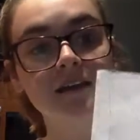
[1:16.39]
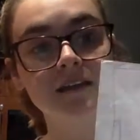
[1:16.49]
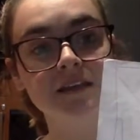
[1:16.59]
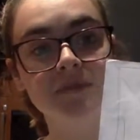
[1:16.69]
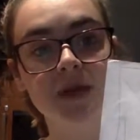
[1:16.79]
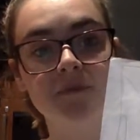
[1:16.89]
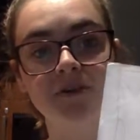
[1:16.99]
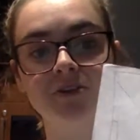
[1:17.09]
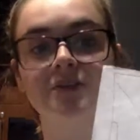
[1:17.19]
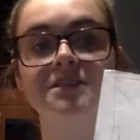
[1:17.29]
this paper.
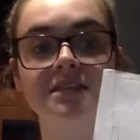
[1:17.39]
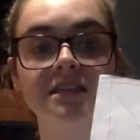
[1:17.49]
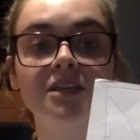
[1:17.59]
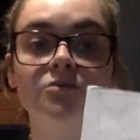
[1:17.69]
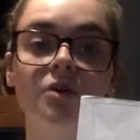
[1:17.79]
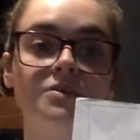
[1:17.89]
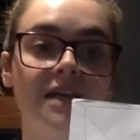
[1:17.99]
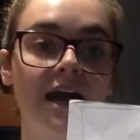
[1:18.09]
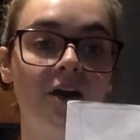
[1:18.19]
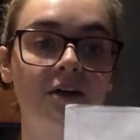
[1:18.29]
You can see he wrote
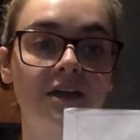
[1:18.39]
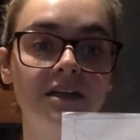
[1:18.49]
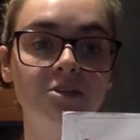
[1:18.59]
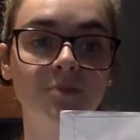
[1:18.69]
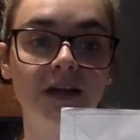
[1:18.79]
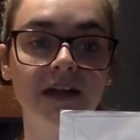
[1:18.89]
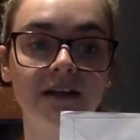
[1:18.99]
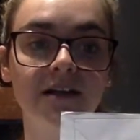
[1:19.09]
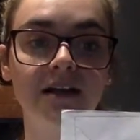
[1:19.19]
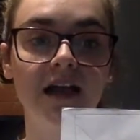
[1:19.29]
down each
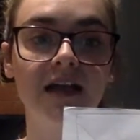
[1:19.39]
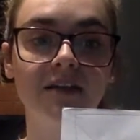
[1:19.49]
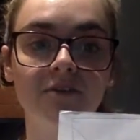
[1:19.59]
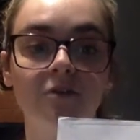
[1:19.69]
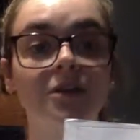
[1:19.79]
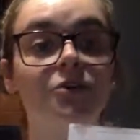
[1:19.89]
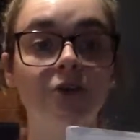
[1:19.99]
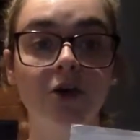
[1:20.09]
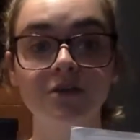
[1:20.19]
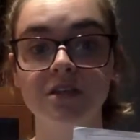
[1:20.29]
player and he wrote little
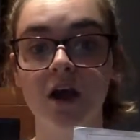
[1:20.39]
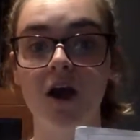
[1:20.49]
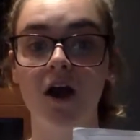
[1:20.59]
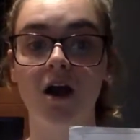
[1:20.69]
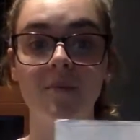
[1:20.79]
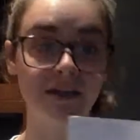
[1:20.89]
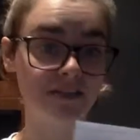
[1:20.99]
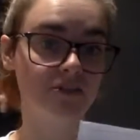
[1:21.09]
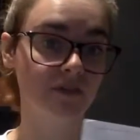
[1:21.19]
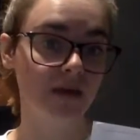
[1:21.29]
notes about
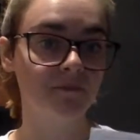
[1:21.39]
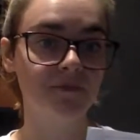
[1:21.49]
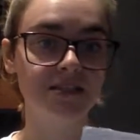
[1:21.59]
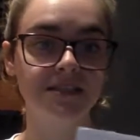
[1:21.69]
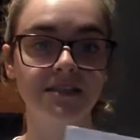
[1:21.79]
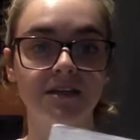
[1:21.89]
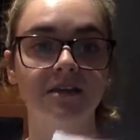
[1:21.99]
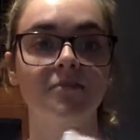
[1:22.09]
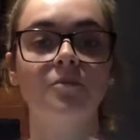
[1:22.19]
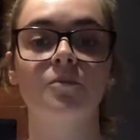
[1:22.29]
each of them to
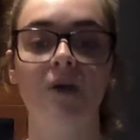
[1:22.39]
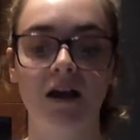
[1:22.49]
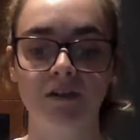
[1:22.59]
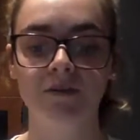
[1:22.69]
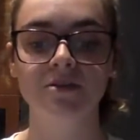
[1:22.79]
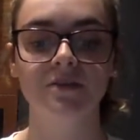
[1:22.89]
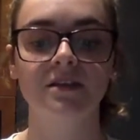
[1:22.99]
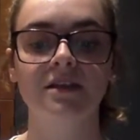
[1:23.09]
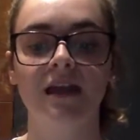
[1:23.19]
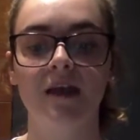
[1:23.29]
see how they were doing
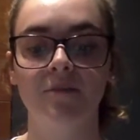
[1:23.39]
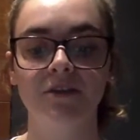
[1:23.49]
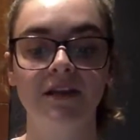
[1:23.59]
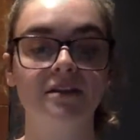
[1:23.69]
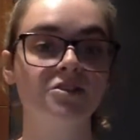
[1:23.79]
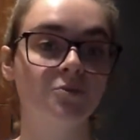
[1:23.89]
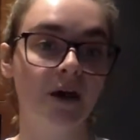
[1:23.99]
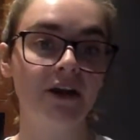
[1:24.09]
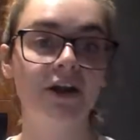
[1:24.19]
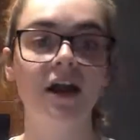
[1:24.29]
in the game, what they could do
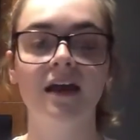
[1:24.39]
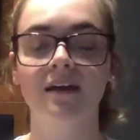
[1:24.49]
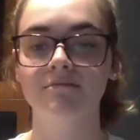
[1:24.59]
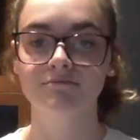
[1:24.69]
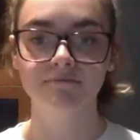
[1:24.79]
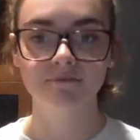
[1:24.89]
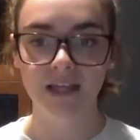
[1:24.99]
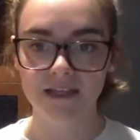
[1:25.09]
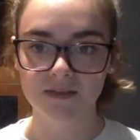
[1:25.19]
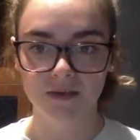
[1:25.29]
better, and
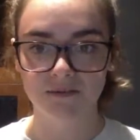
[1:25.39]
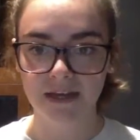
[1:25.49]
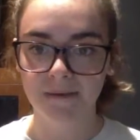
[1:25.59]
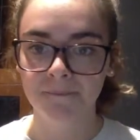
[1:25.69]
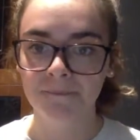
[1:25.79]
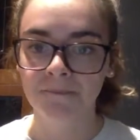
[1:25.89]
that sort of thing.